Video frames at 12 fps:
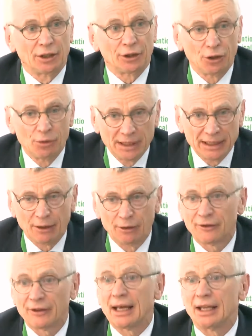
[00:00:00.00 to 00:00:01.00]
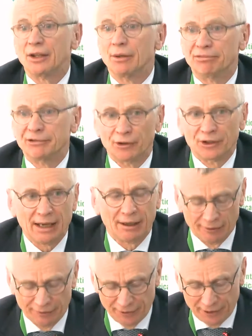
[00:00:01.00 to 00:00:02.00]
human health and the broader
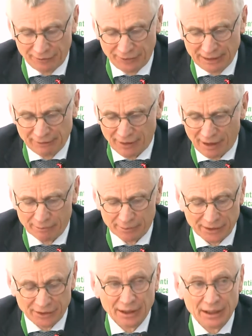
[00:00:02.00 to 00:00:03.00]
health of the environment.